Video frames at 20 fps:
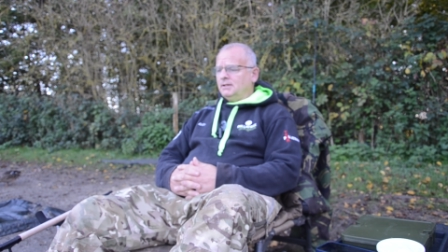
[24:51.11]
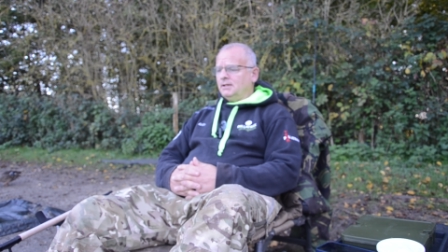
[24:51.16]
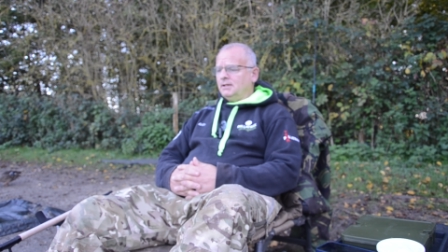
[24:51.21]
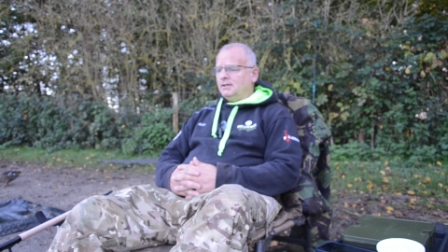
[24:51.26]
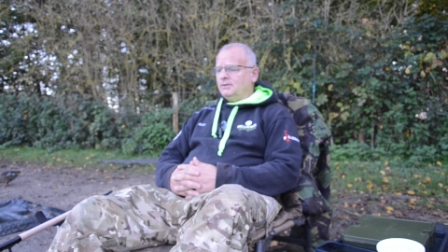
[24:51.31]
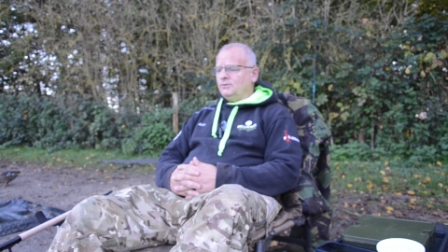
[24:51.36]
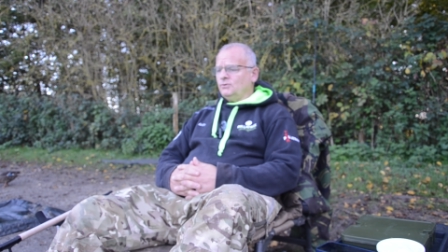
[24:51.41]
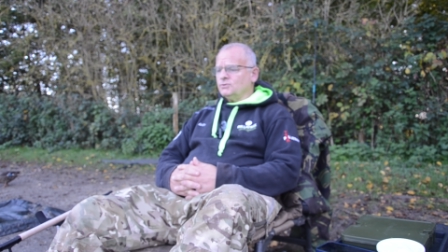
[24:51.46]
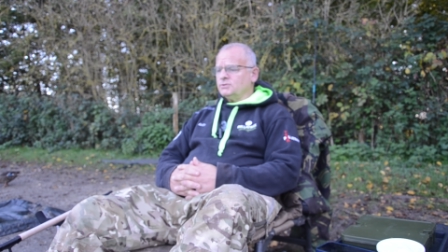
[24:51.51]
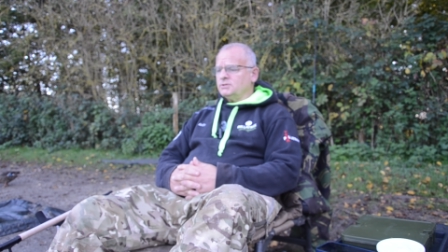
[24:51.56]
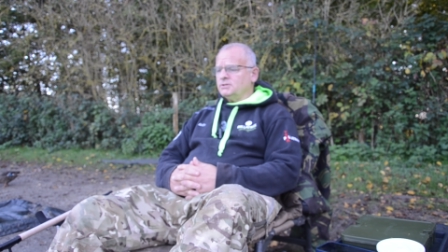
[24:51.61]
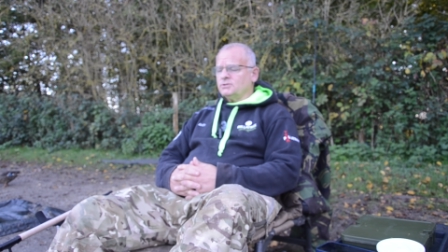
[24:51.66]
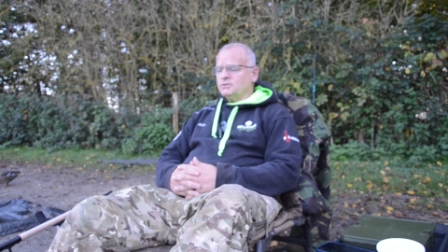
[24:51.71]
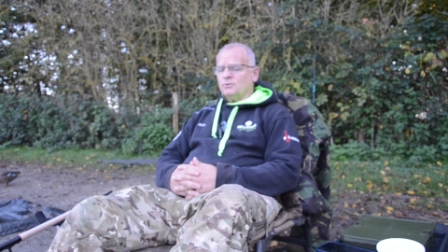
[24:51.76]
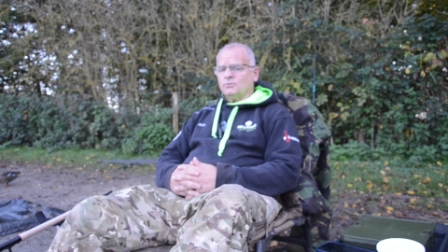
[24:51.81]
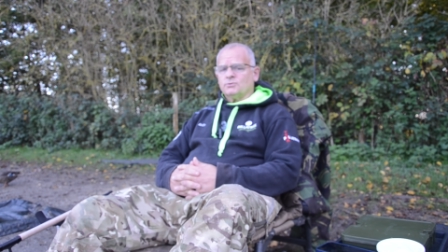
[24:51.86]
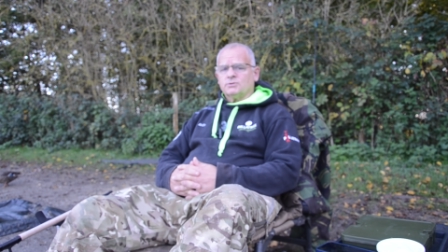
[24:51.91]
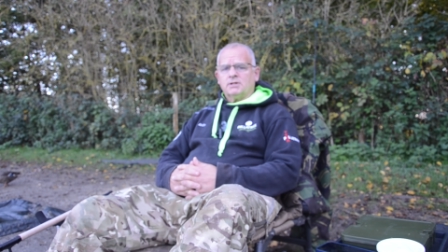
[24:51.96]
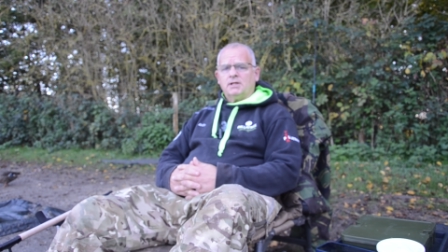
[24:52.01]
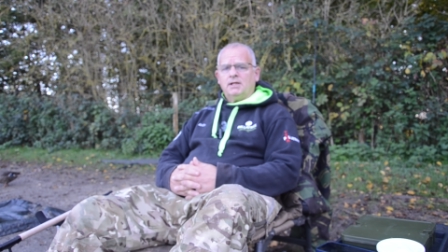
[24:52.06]
Not since I
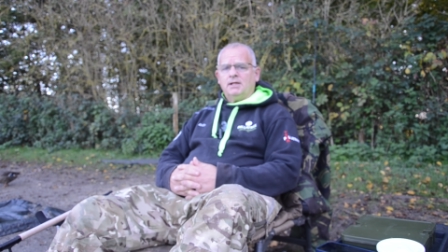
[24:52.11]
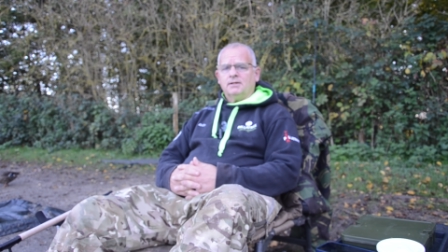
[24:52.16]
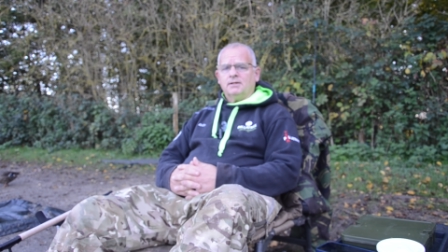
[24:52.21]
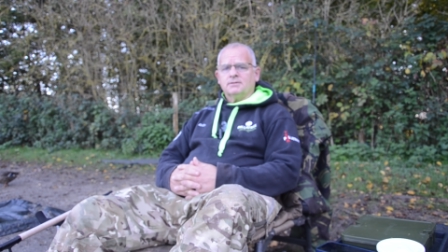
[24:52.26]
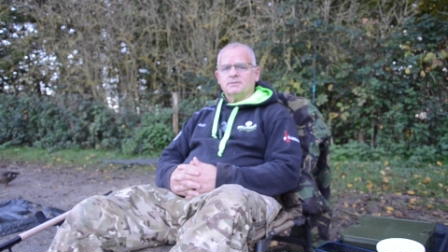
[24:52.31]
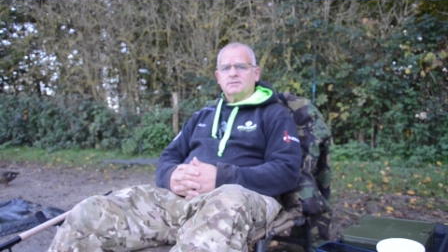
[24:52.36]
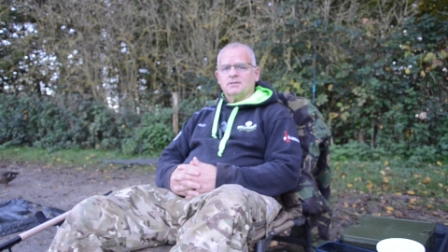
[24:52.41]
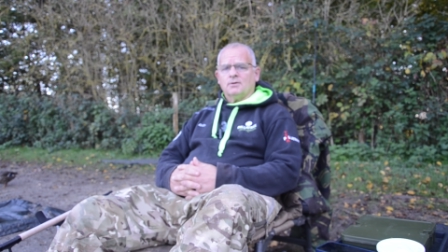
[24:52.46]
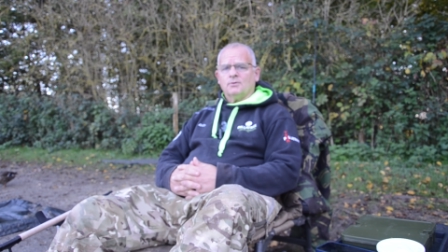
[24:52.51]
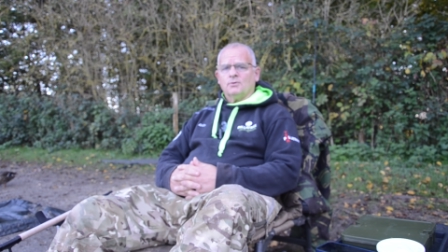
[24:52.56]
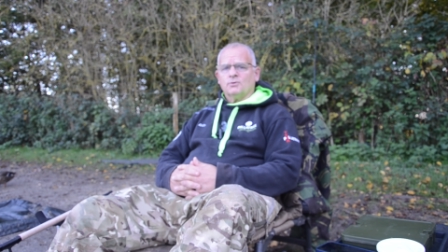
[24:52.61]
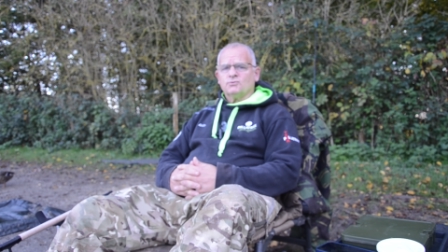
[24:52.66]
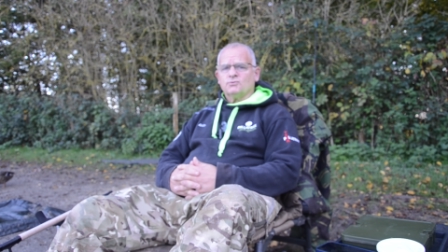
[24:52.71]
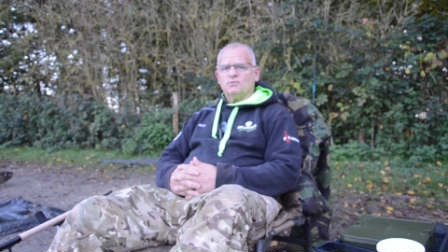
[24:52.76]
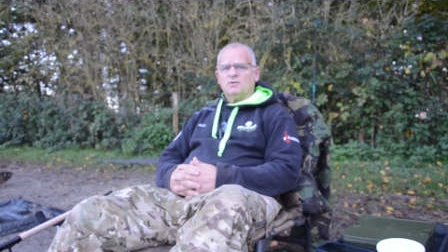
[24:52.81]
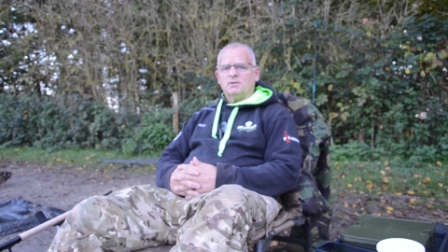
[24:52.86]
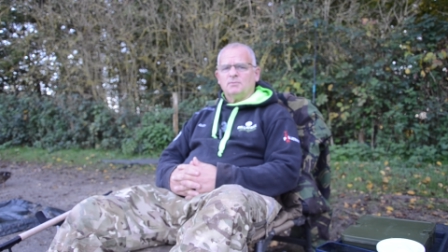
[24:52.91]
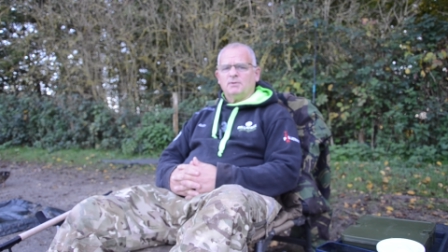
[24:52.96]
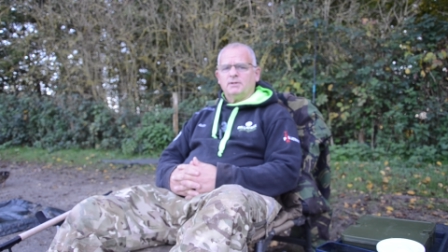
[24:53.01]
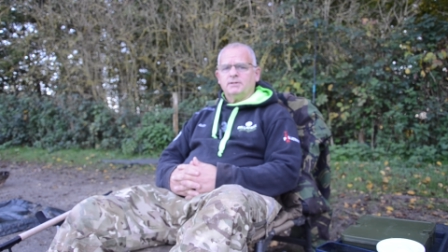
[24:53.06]
was a kid, so I was
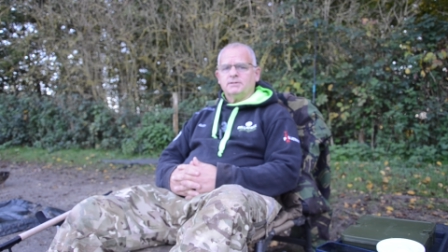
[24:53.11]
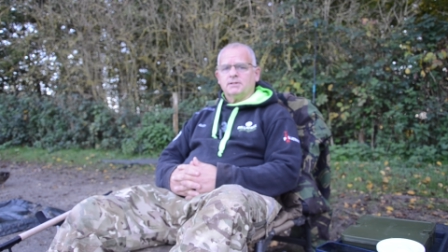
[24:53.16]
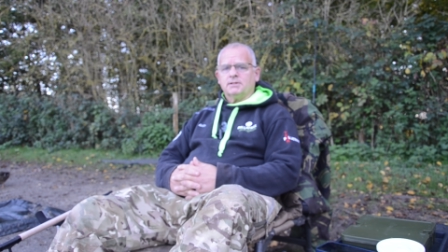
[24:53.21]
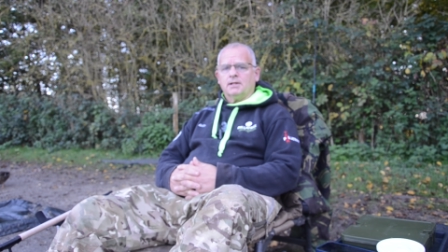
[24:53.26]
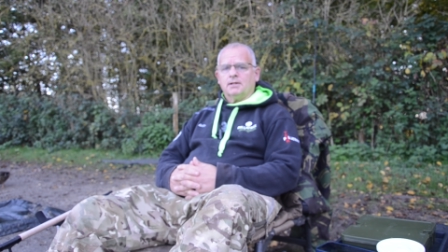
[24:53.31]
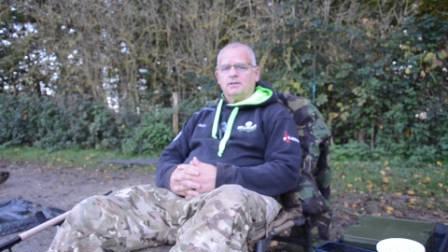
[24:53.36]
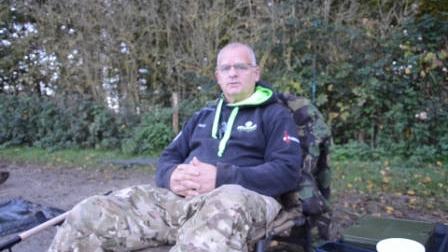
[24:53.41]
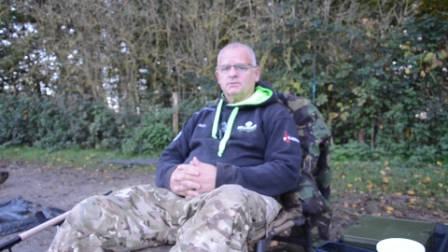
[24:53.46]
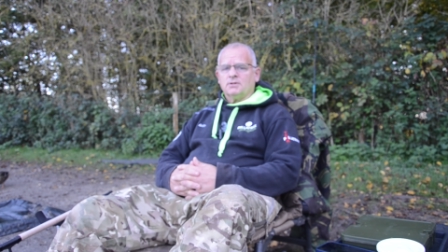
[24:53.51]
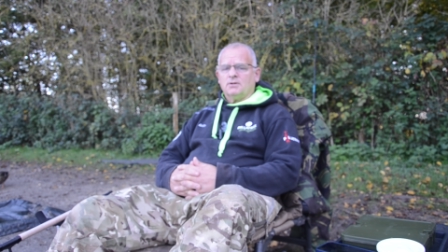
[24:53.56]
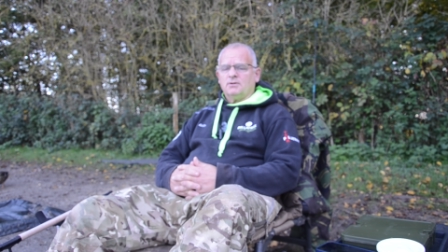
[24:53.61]
really pleased to get those.